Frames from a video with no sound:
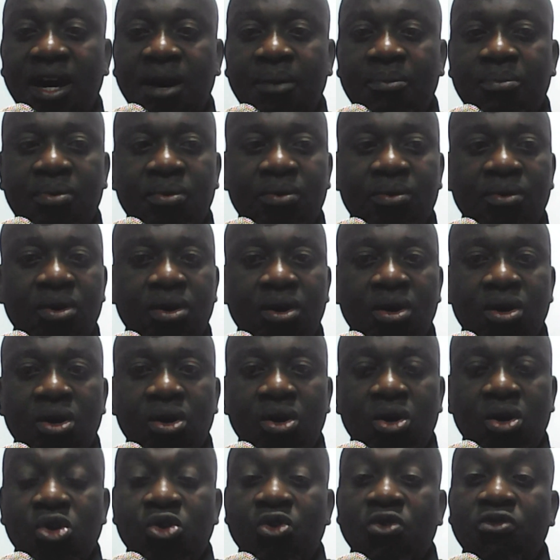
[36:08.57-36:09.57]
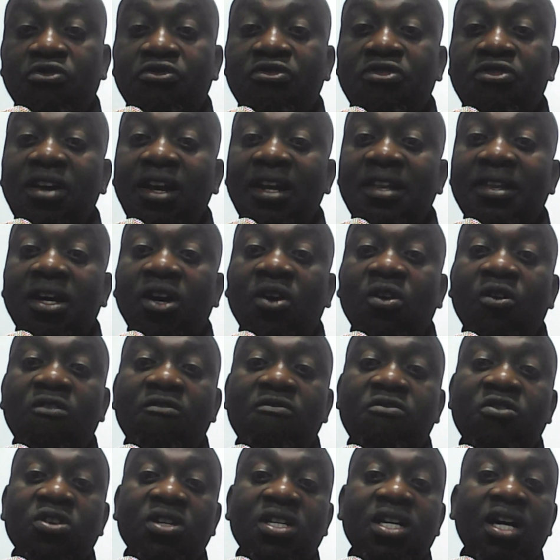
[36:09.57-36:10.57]
up, you feel the
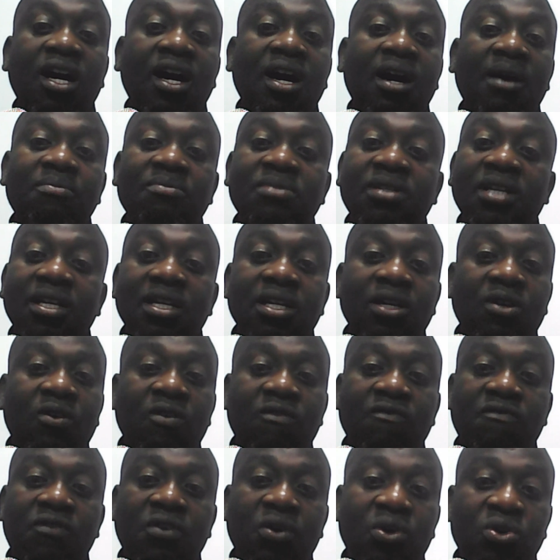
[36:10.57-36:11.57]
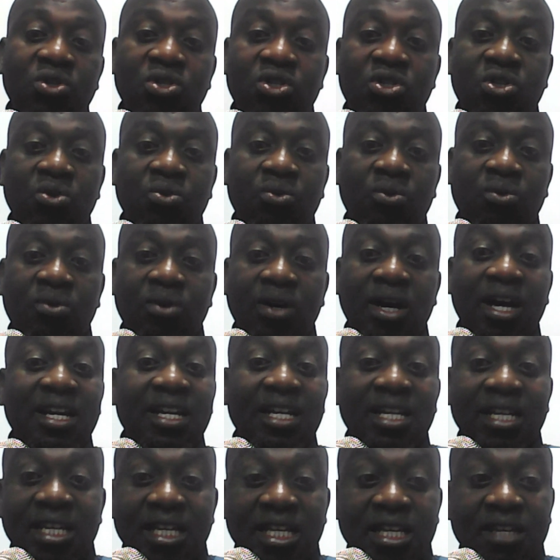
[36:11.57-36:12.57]
comforter comes and he comforts you. And
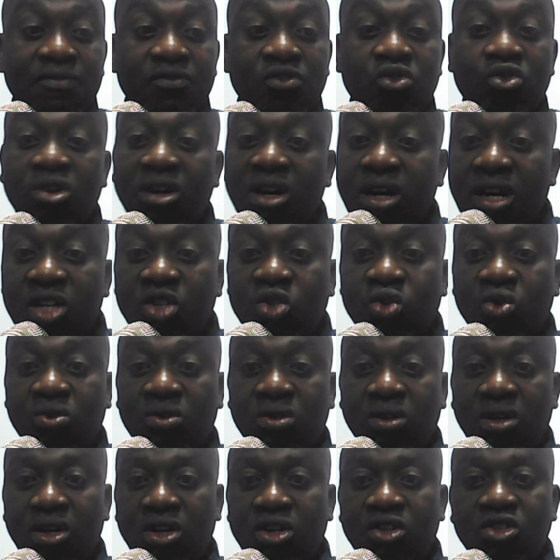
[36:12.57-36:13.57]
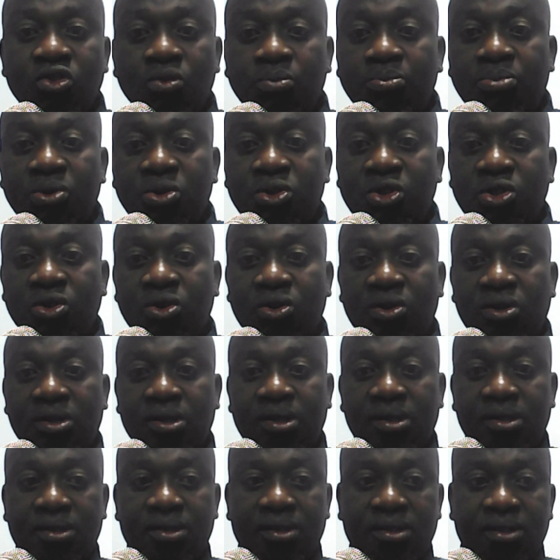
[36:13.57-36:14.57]
he gives you a reason to push on.
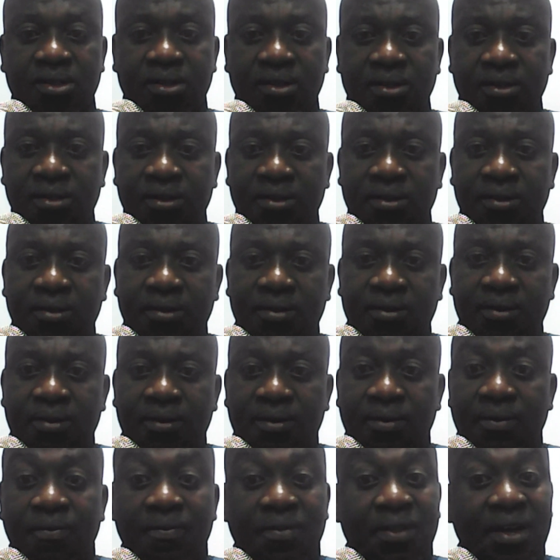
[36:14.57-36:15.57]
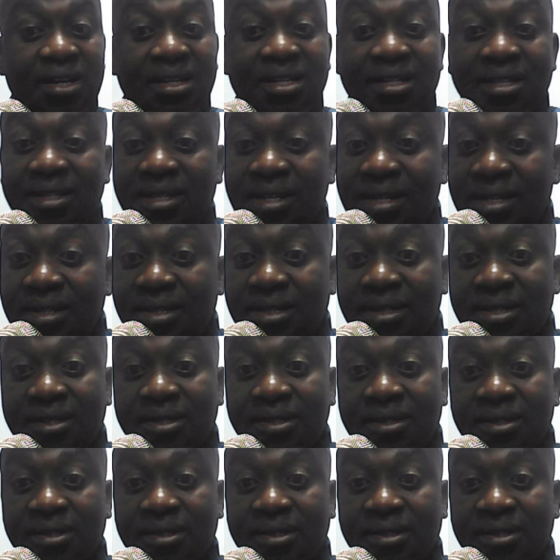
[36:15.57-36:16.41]
That is it.